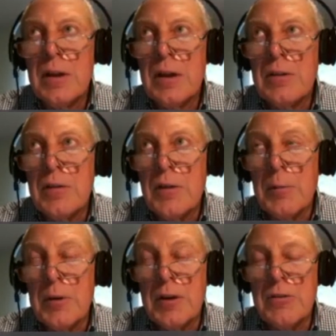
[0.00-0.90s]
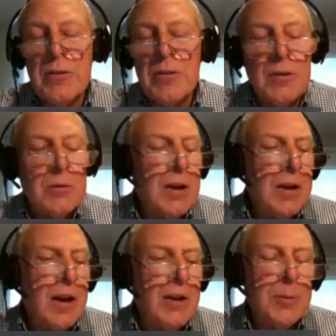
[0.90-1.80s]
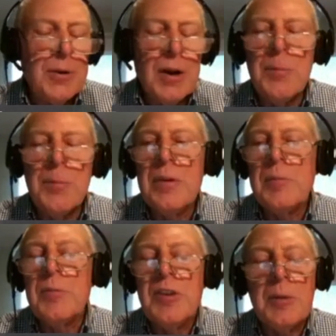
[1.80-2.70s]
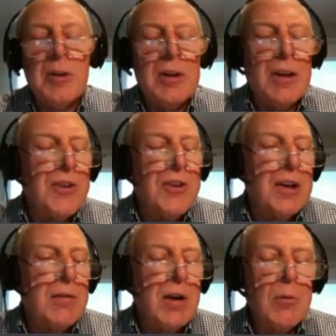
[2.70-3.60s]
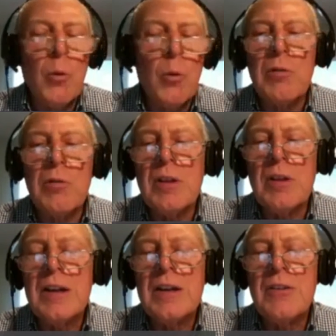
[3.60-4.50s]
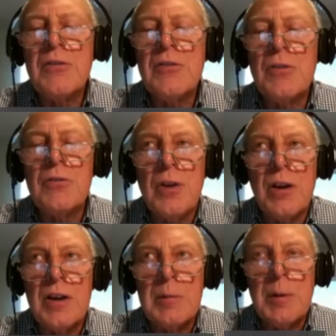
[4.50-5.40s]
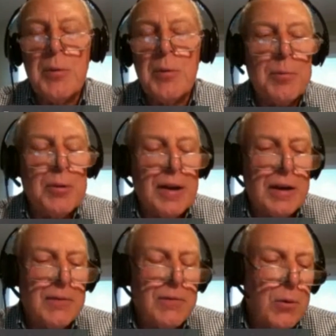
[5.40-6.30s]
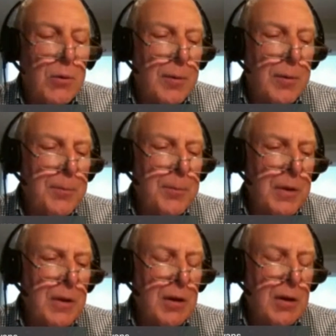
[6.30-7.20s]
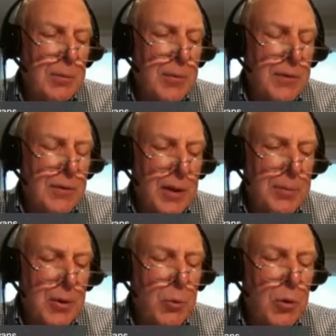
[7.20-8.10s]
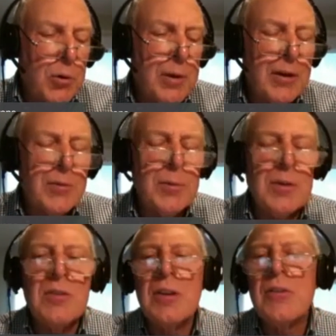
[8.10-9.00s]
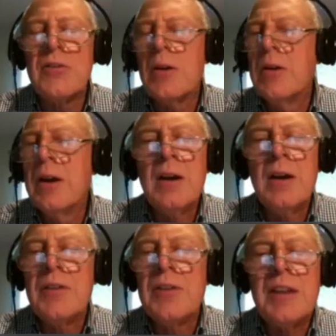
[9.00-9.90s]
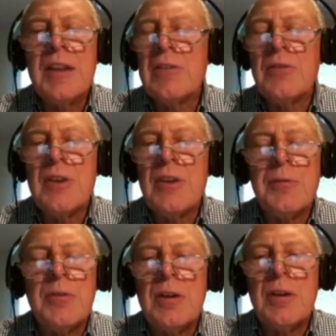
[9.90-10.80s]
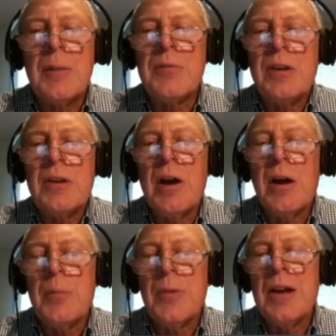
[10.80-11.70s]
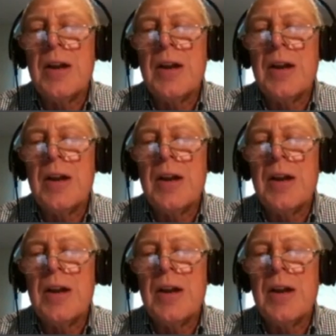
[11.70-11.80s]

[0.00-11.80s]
Development Institute, has been up in Timor-Leste in around water-related issues, trying to come up with a plan for, if you like, better water management in Dili. So I think the answer is absolutely not. But